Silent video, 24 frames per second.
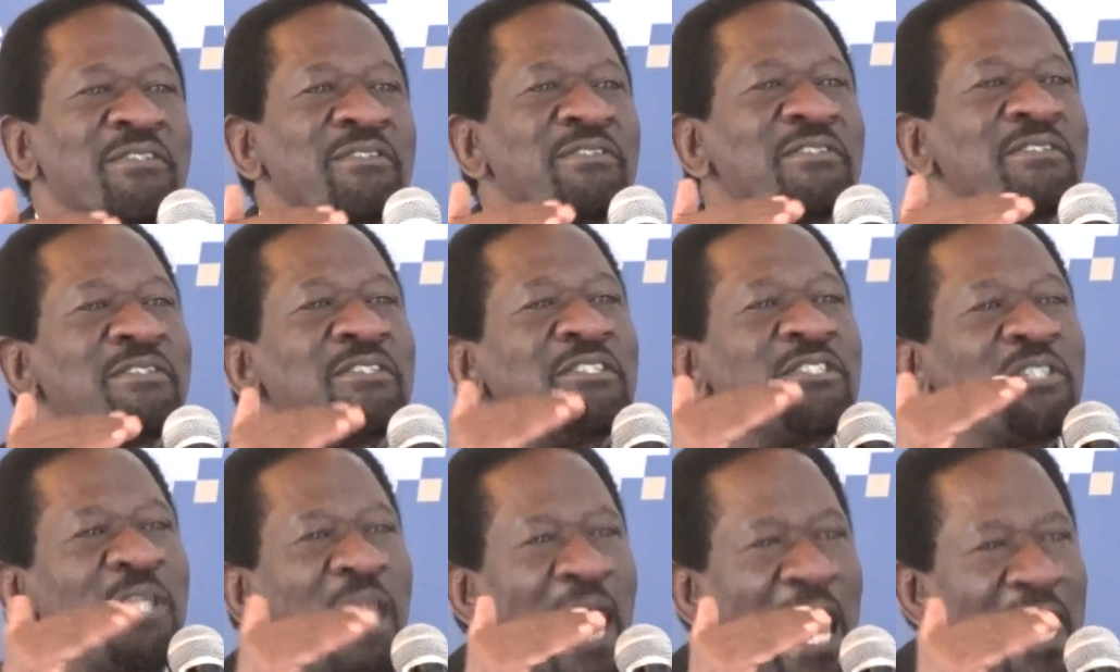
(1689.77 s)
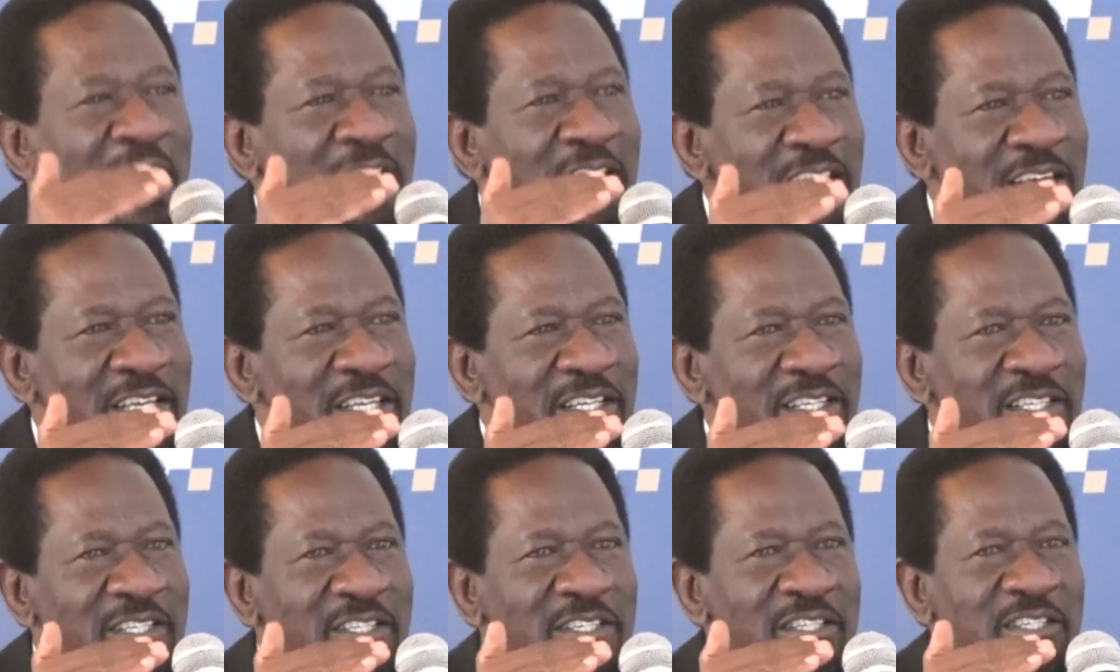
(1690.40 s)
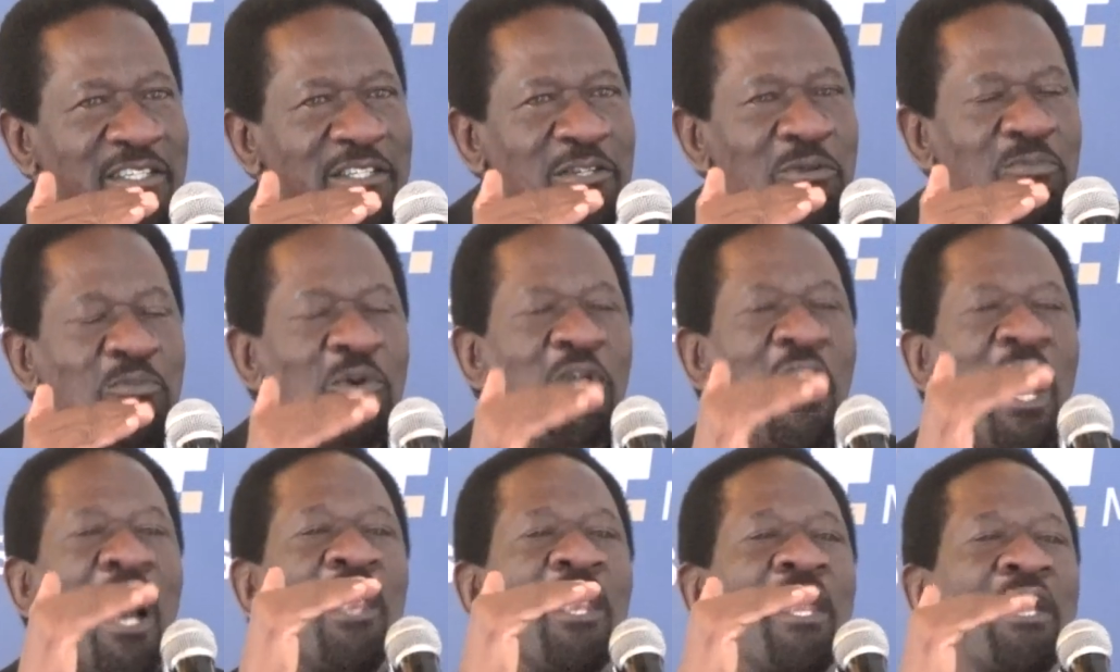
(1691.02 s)
is likely to be
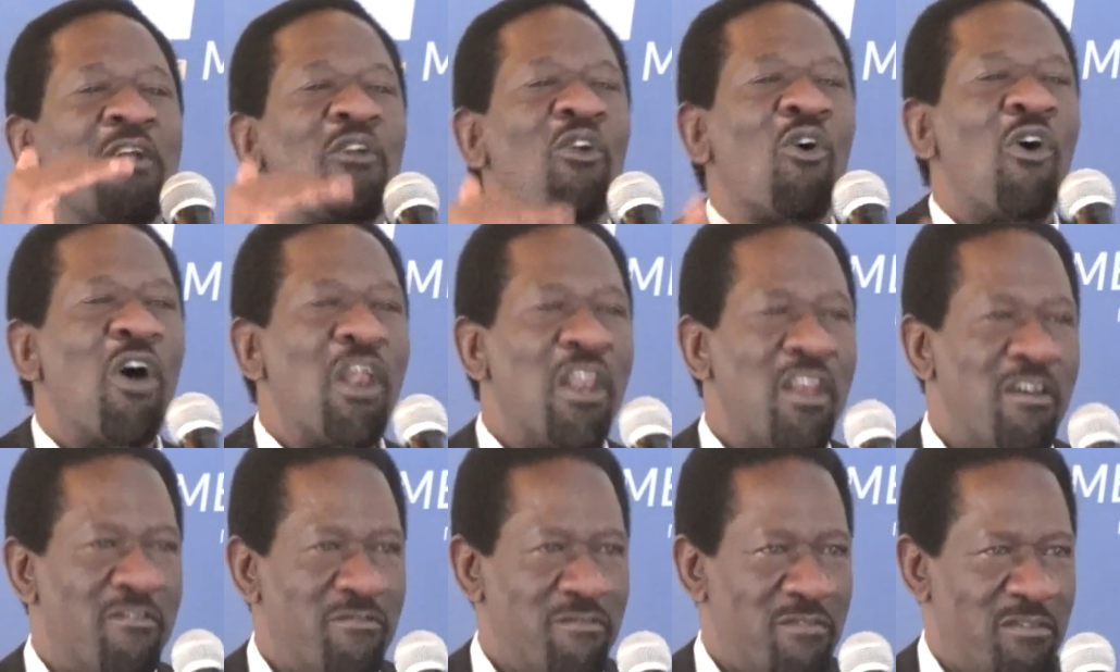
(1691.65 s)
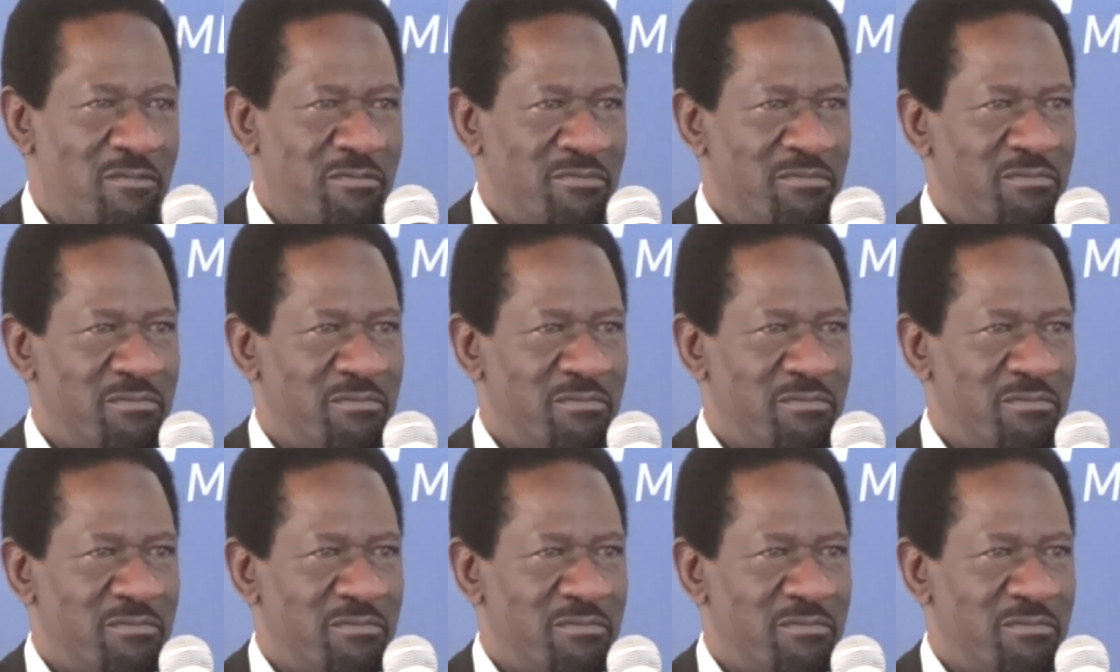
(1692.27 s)
at a lower level